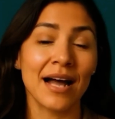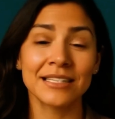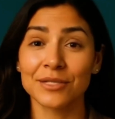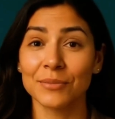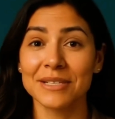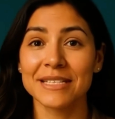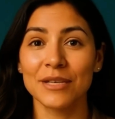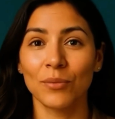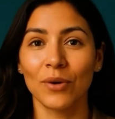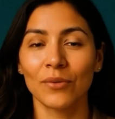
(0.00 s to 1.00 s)
Iso means
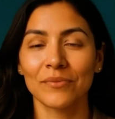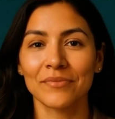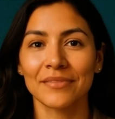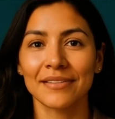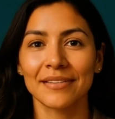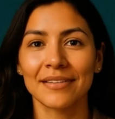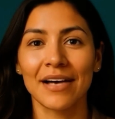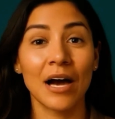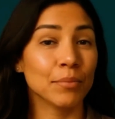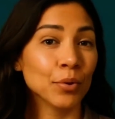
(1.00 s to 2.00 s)
equal.
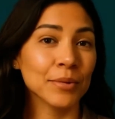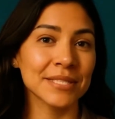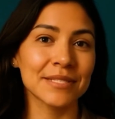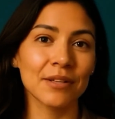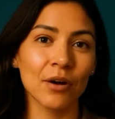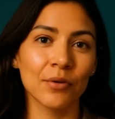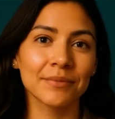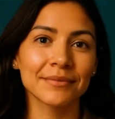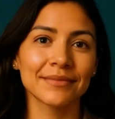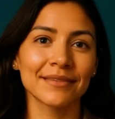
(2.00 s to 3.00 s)
Hypo means low.